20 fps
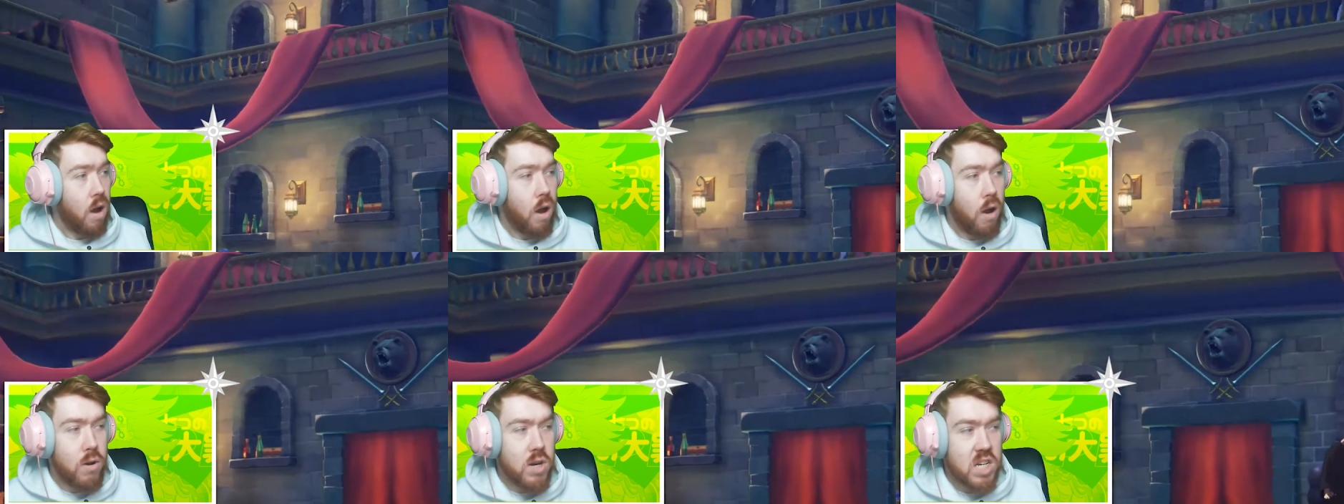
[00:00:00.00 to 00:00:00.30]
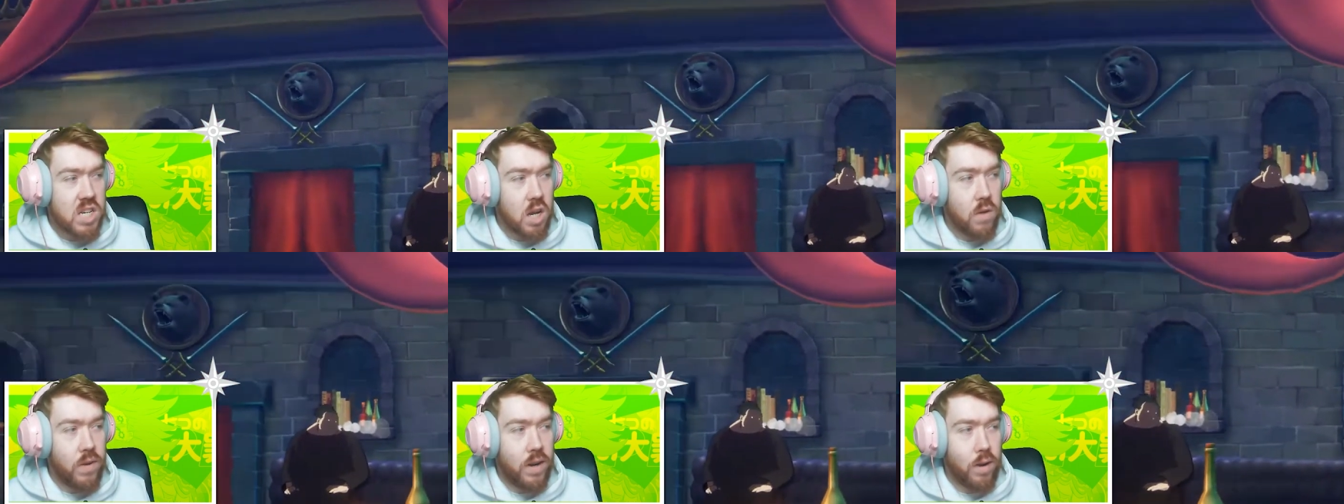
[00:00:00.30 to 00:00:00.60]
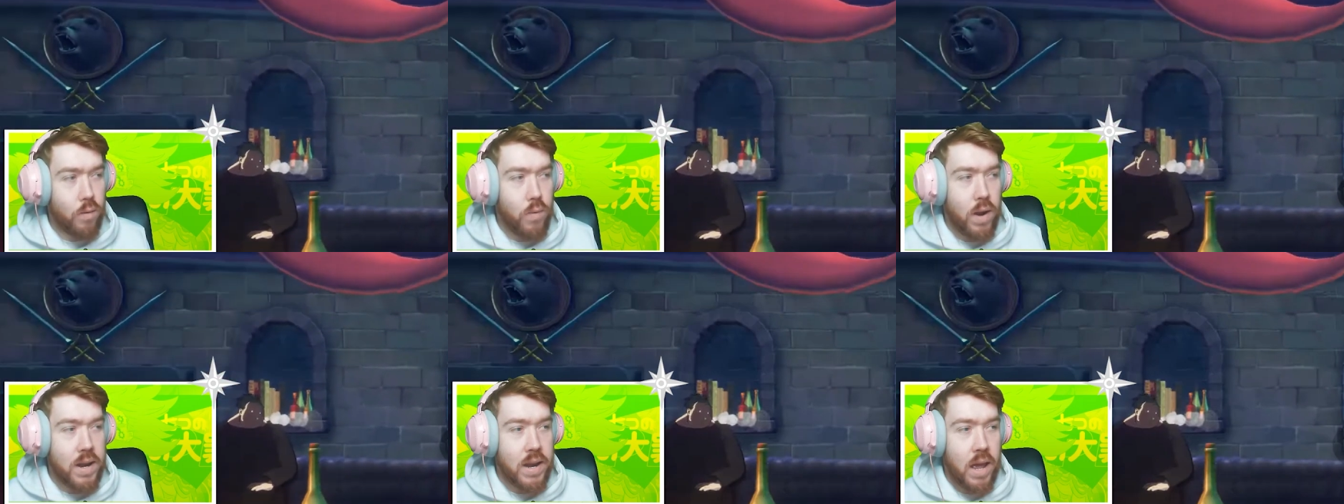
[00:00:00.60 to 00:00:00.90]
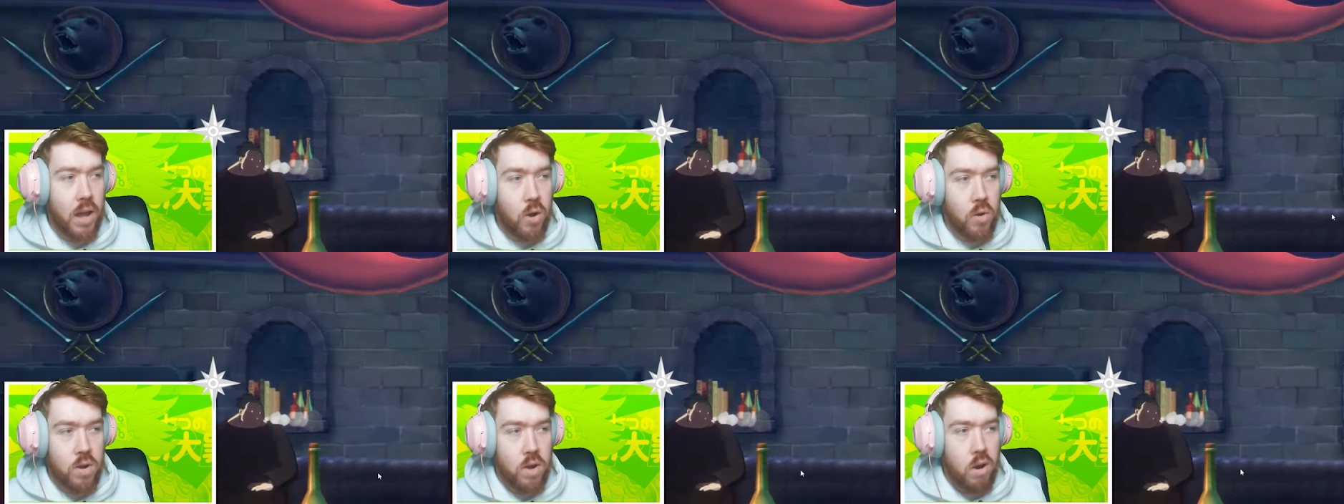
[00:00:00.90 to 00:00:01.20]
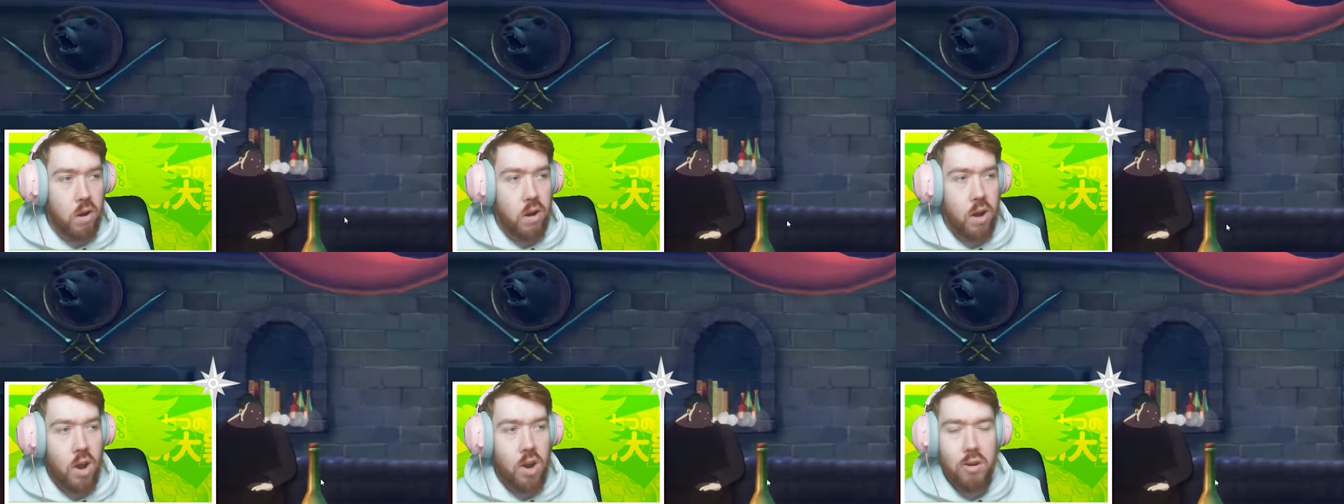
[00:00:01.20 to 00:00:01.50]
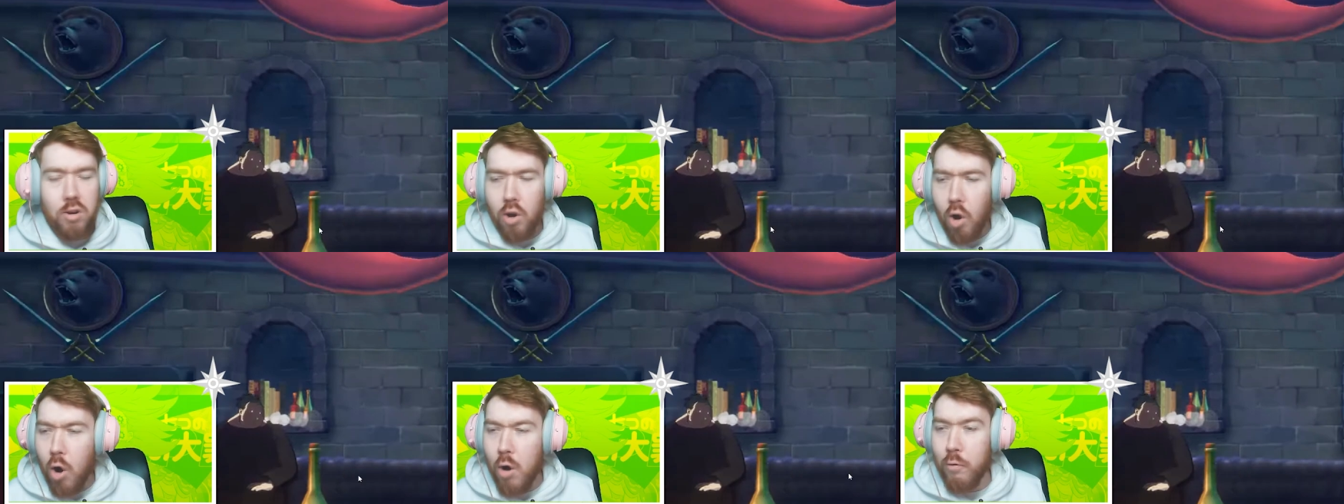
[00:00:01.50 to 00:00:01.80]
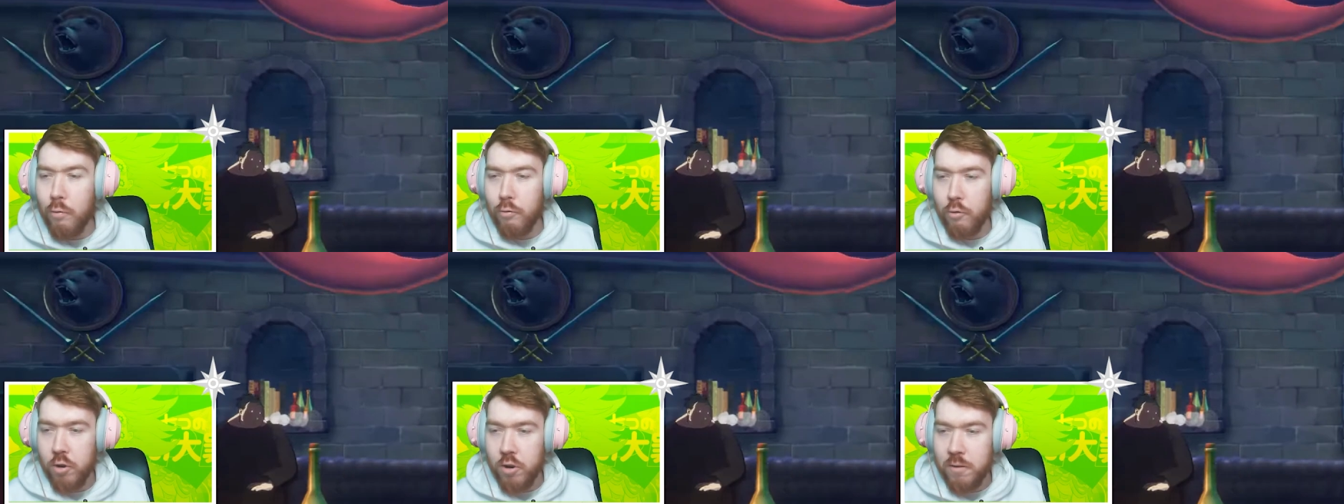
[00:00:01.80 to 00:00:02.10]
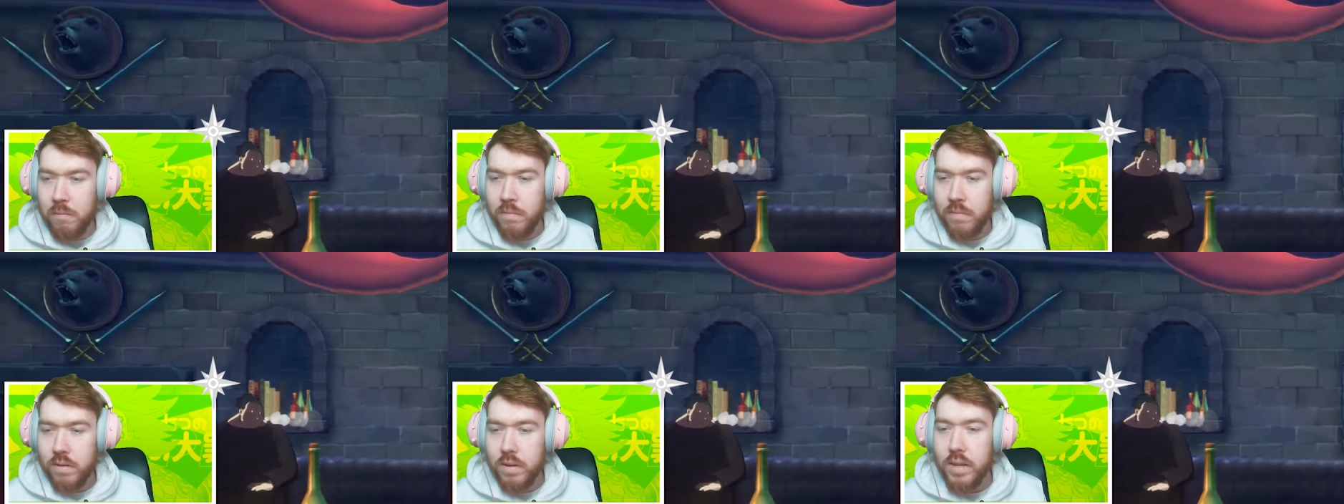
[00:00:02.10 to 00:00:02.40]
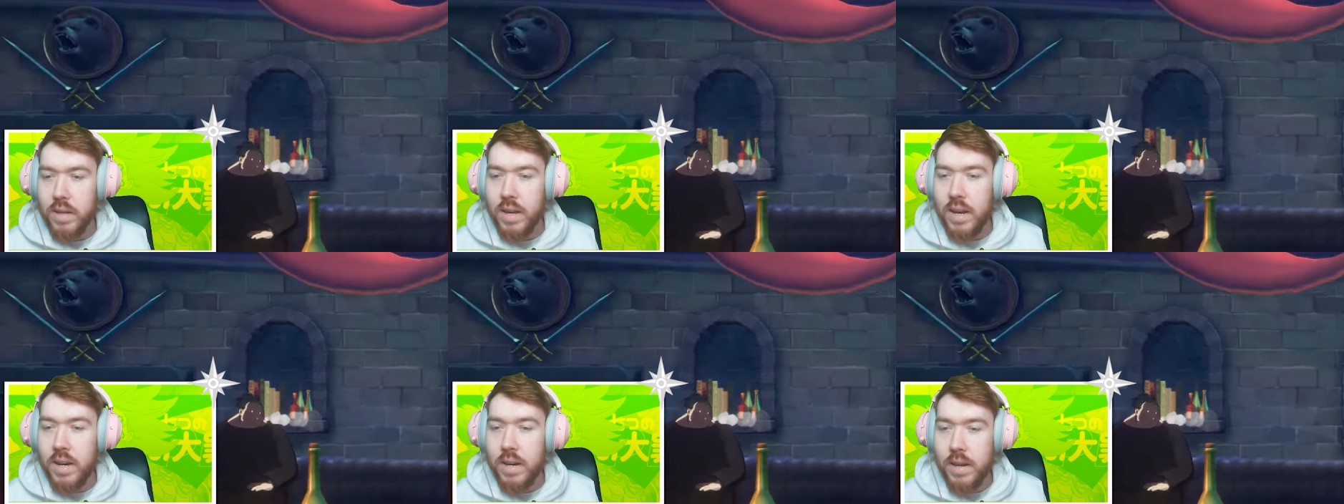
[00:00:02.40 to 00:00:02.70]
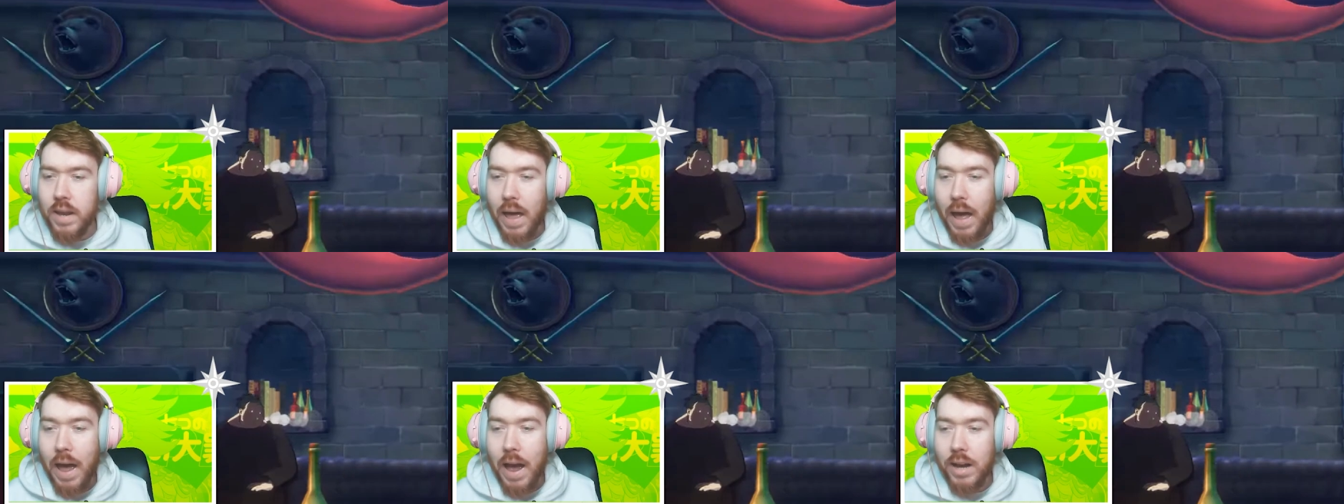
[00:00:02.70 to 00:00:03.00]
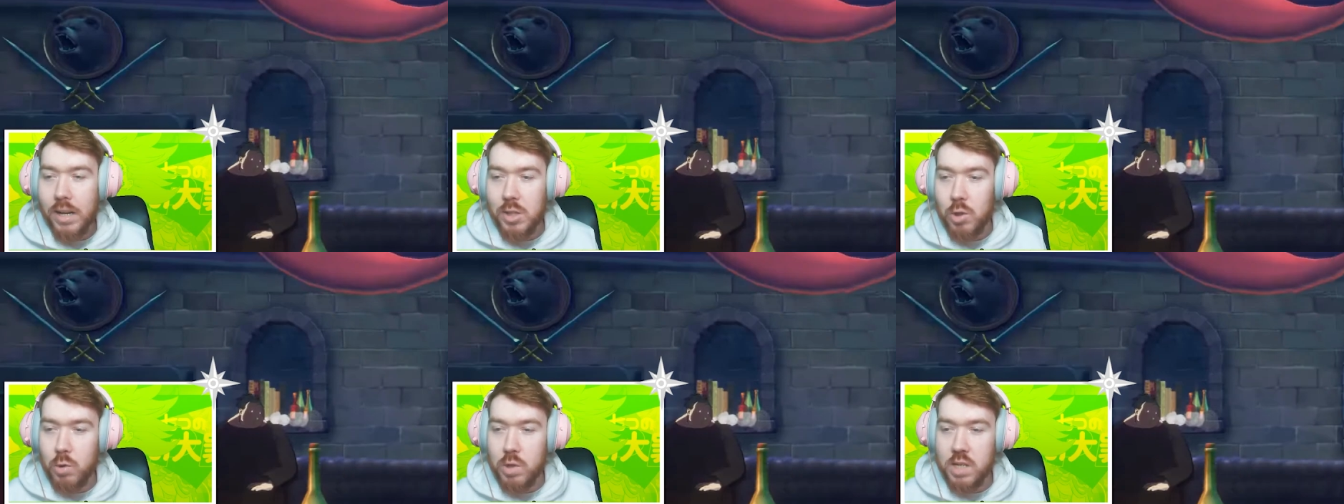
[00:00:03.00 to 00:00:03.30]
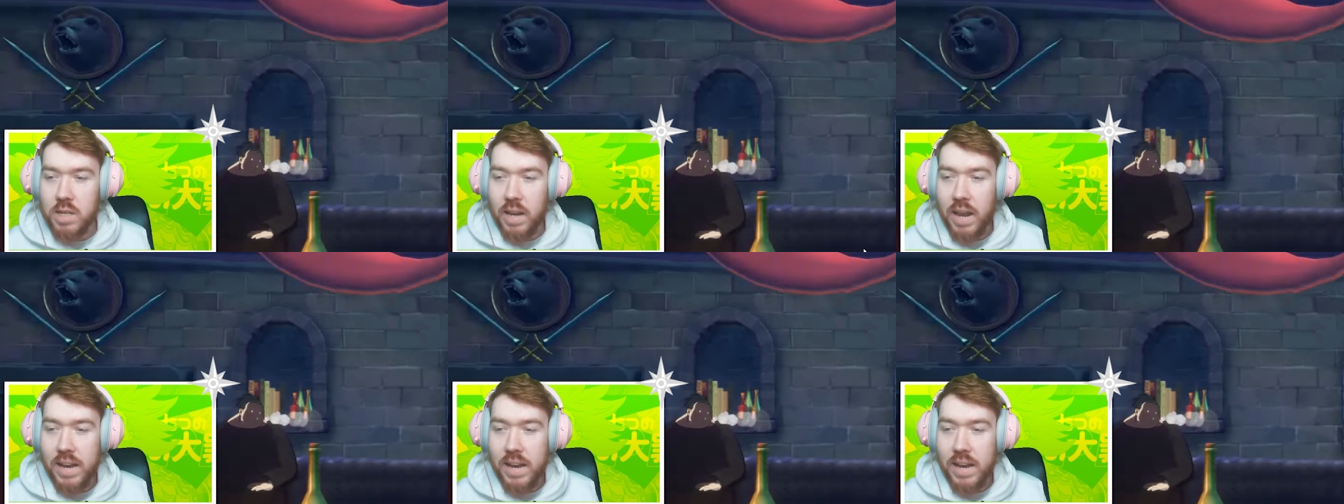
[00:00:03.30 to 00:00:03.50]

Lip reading: Also, if you look right now, a lot of room in the actual,